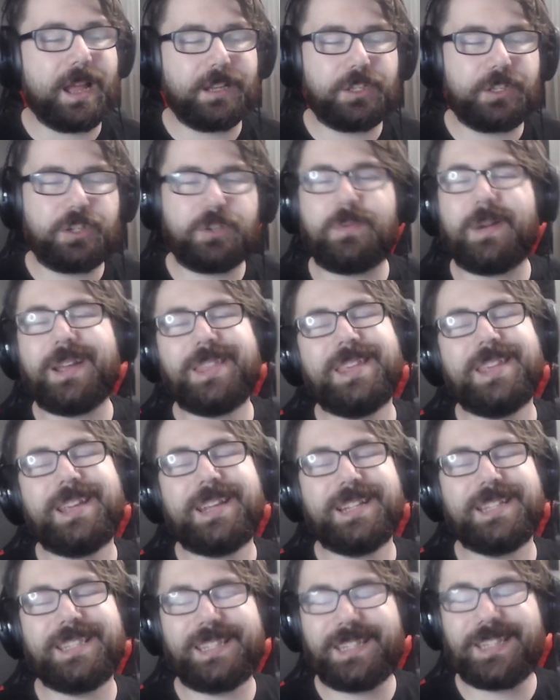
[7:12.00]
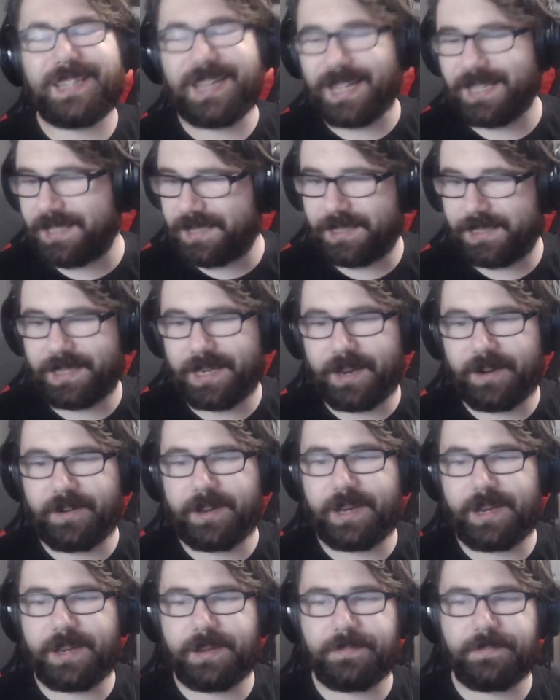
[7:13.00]
do I think it's
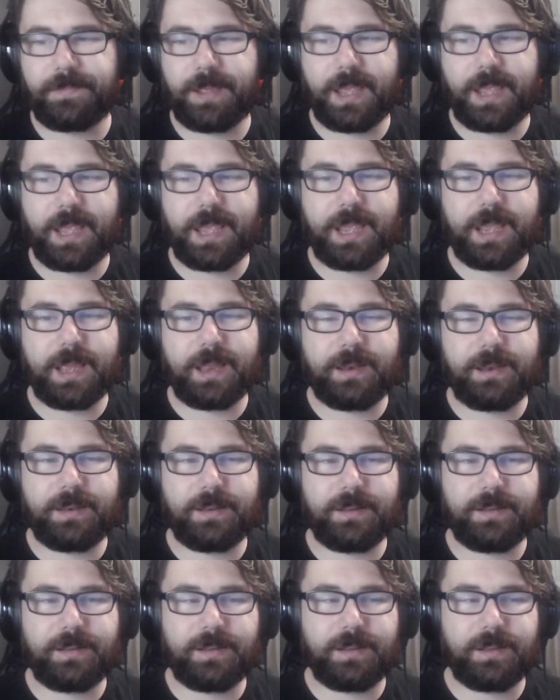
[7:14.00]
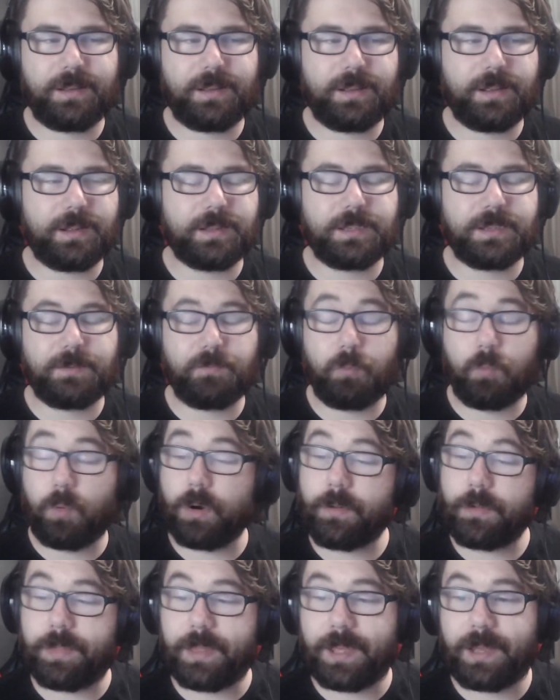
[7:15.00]
necessary and it's
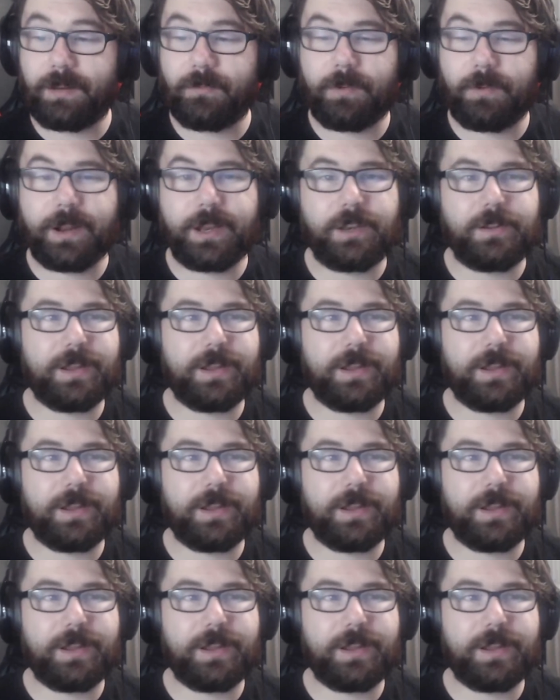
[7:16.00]
worth it, right?